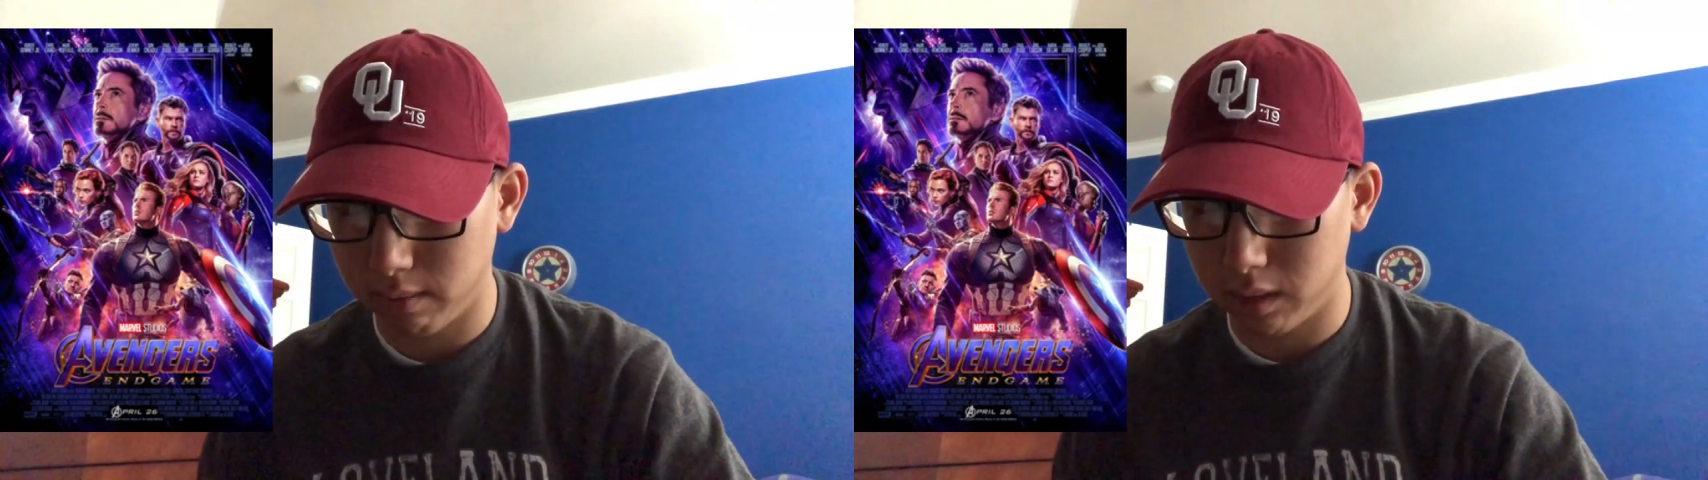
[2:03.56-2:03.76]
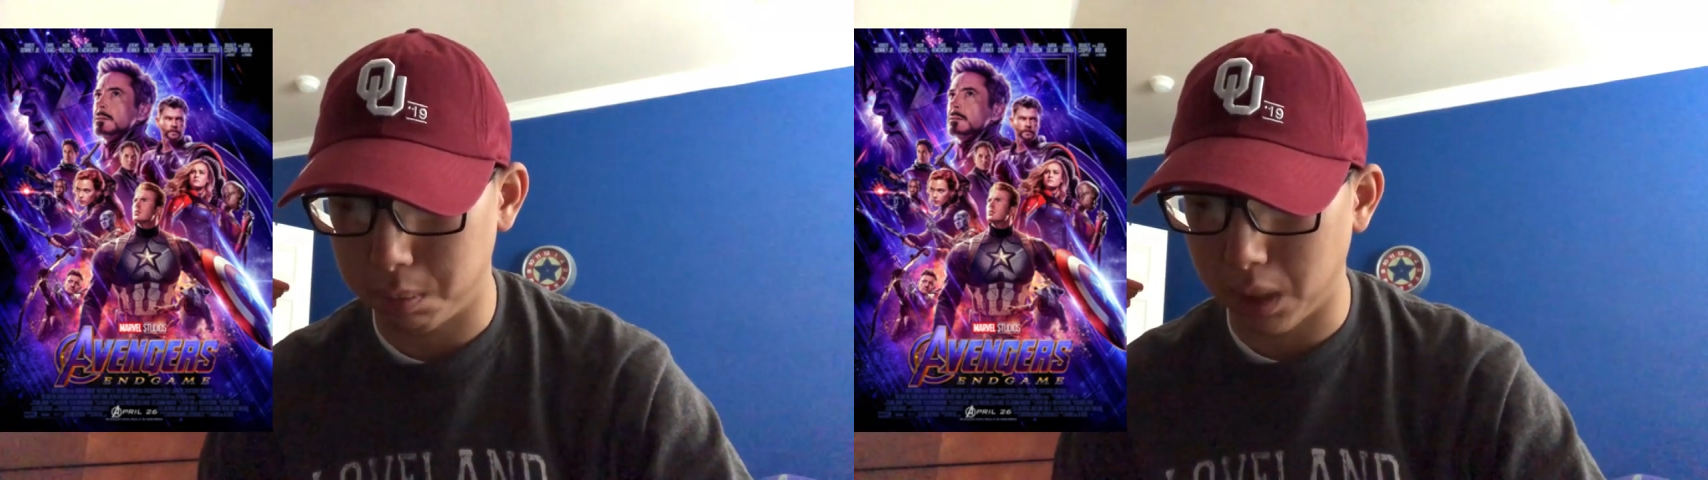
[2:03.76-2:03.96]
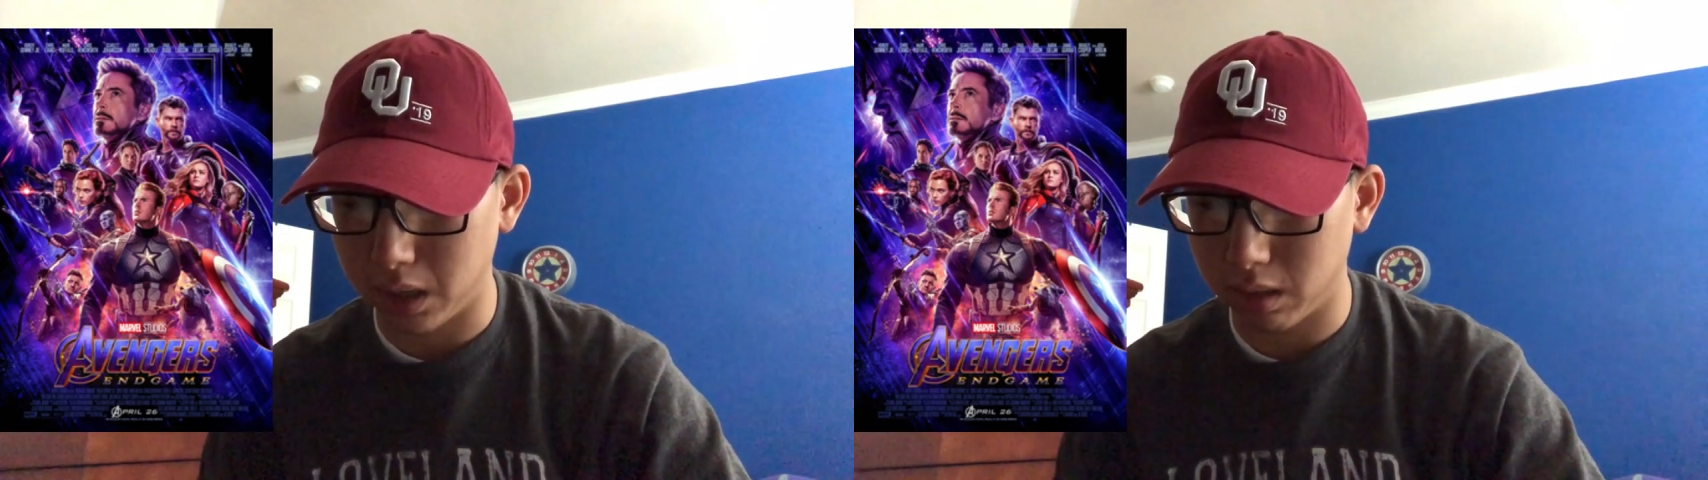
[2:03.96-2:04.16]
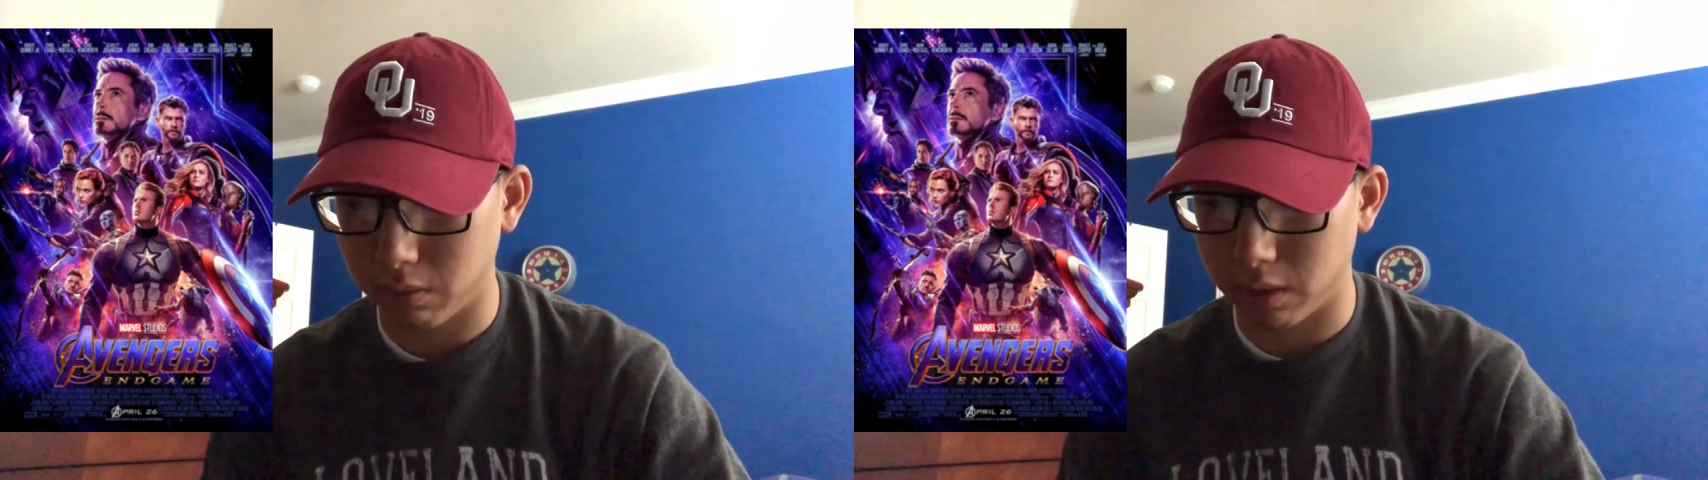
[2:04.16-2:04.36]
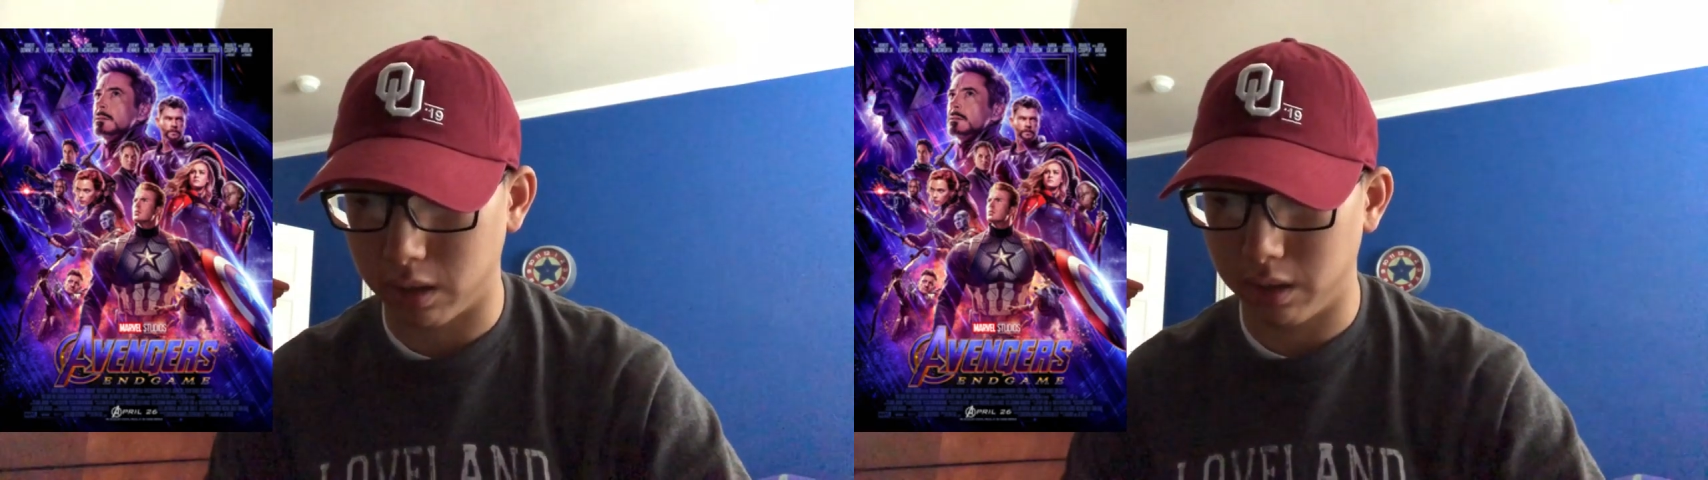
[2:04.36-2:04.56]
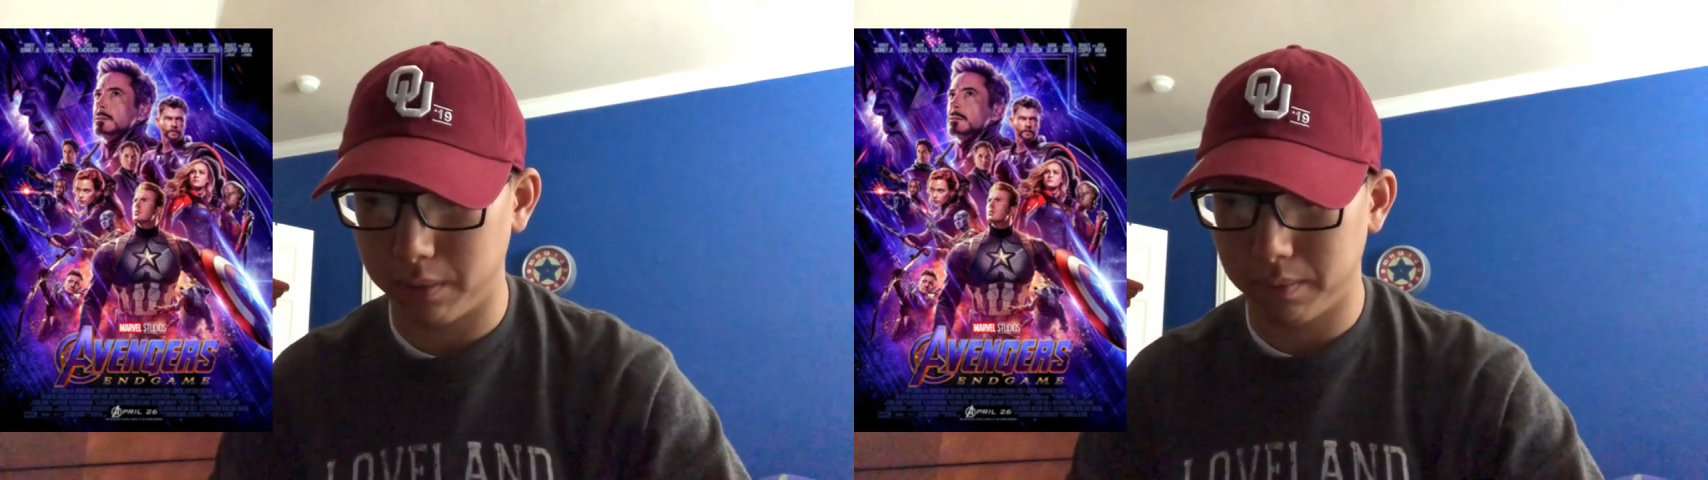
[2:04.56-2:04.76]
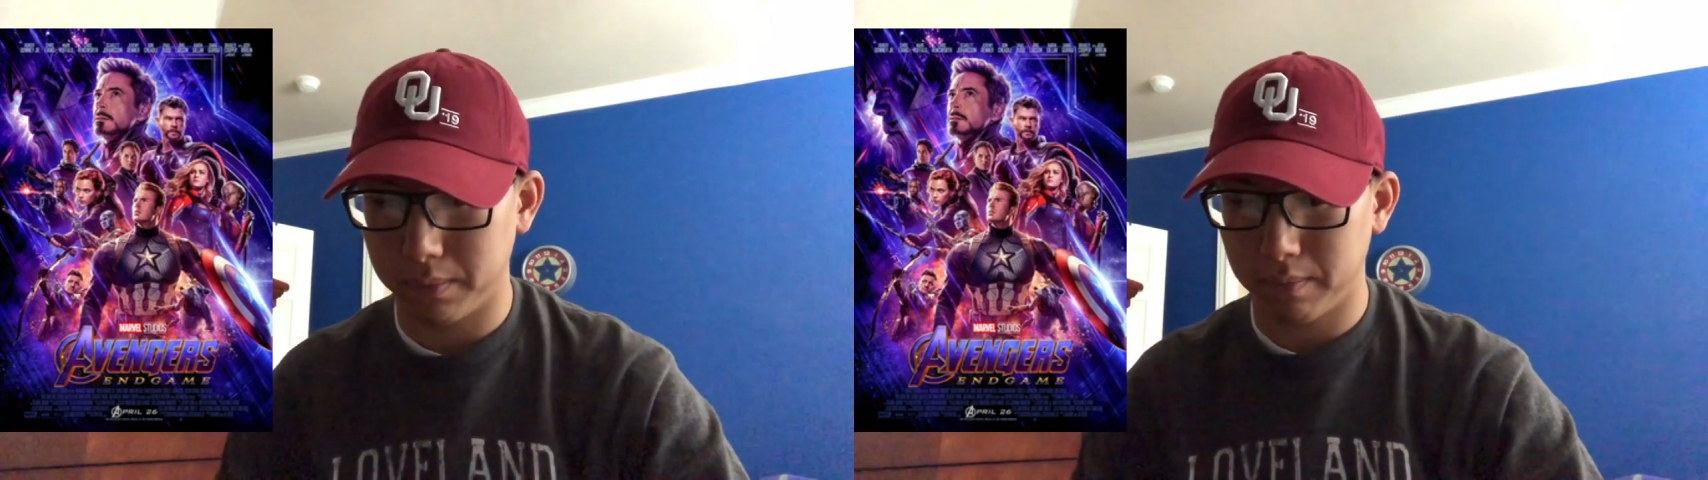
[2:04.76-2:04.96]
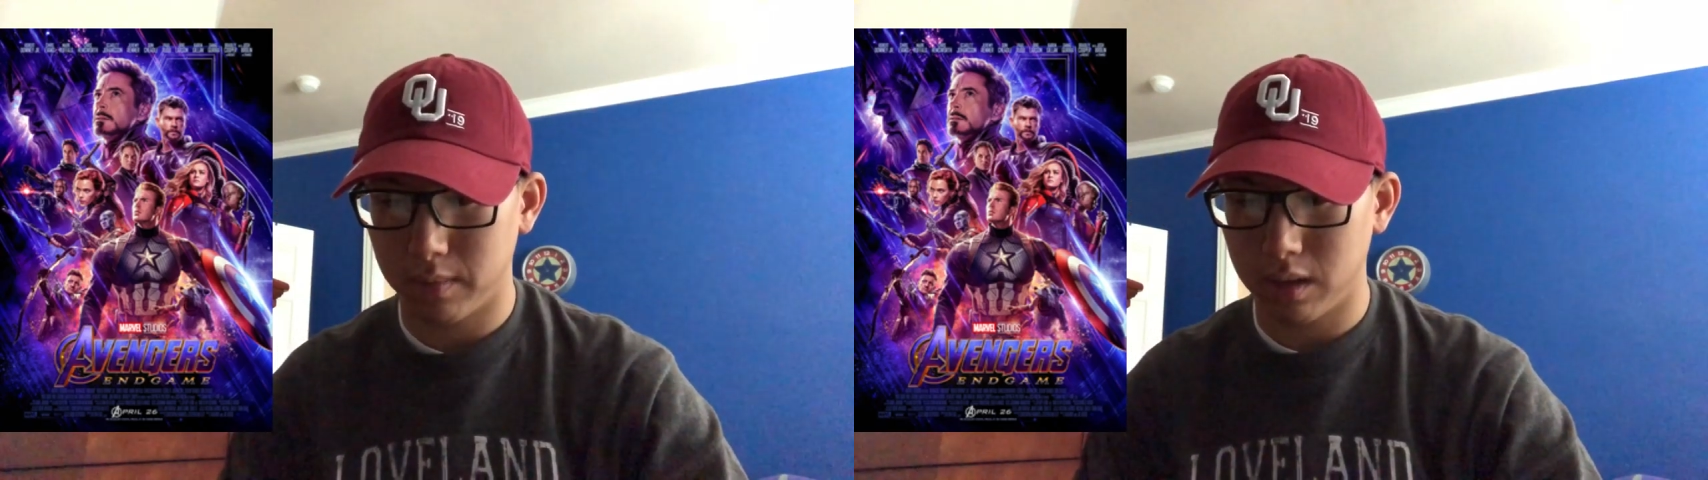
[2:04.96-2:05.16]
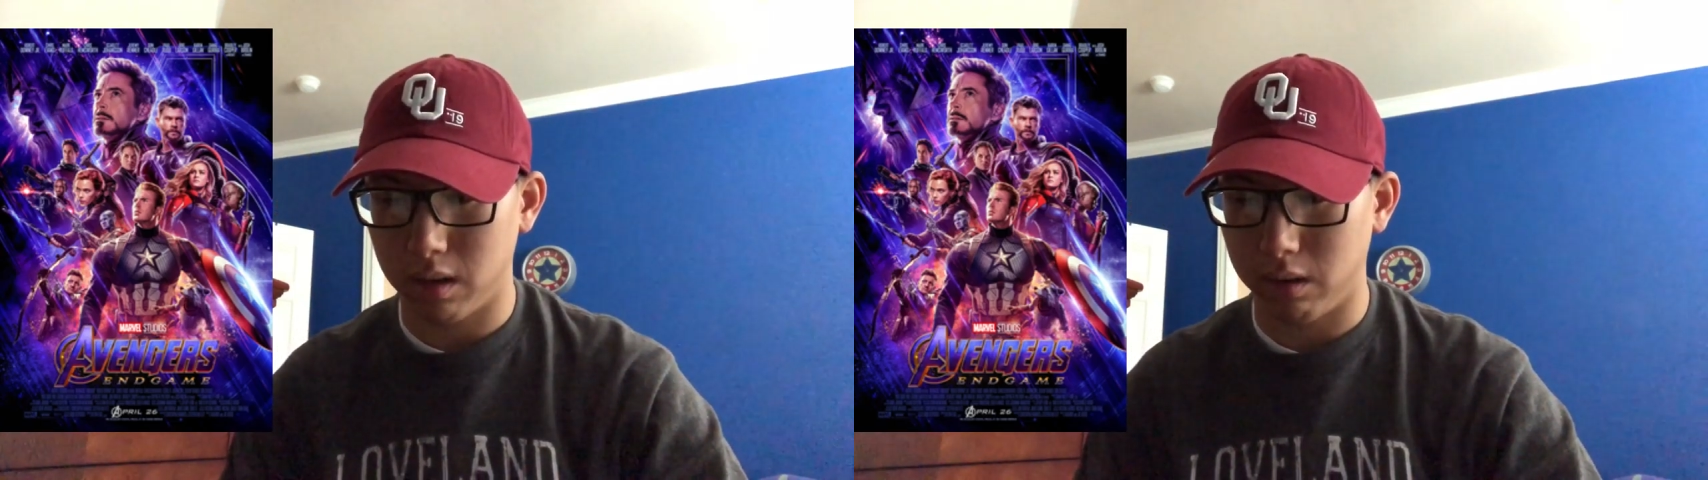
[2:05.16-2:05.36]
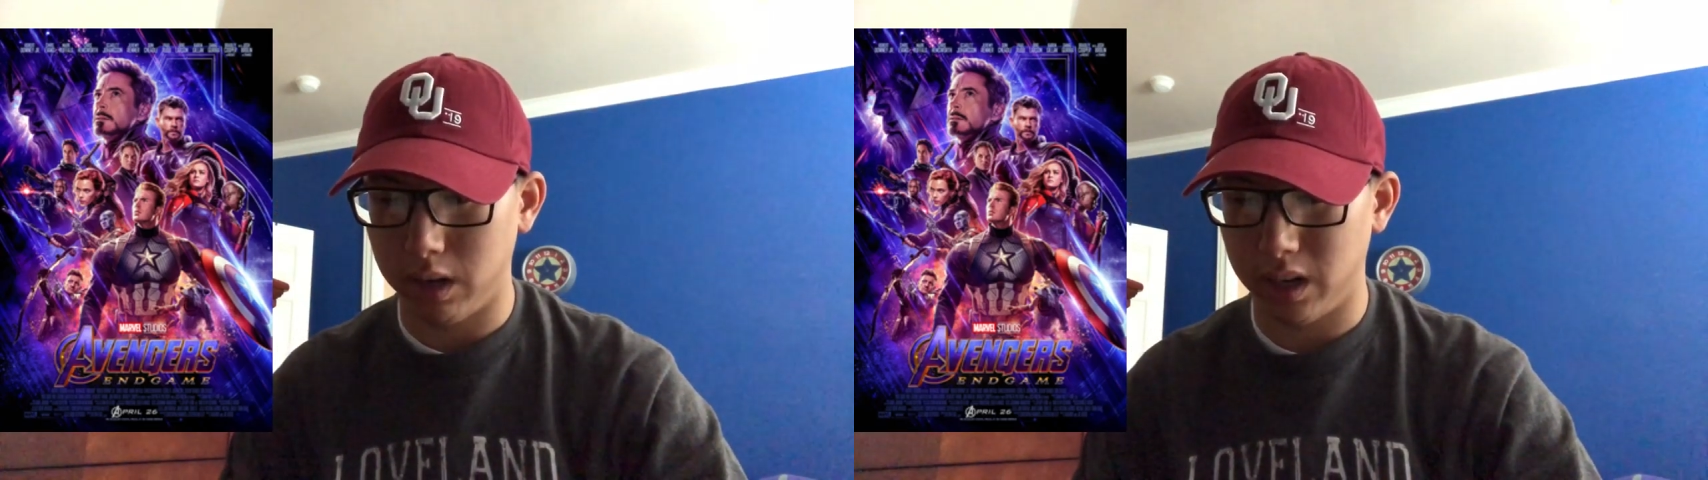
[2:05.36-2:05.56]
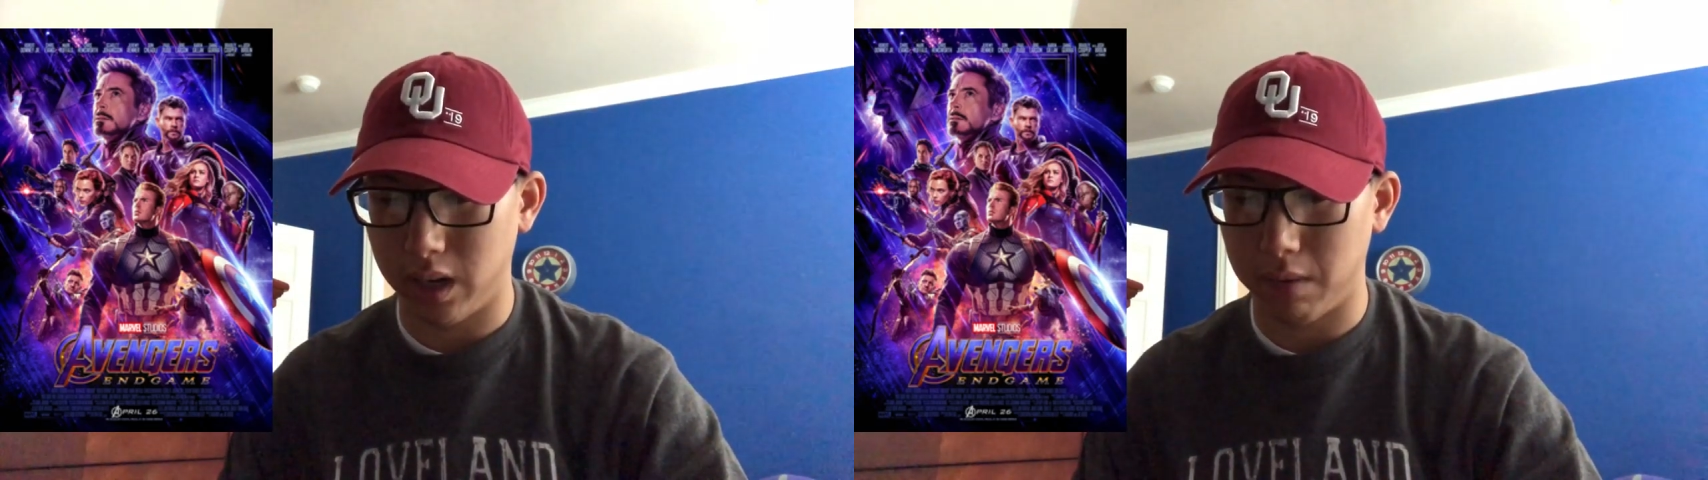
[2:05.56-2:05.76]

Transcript: space where Tony and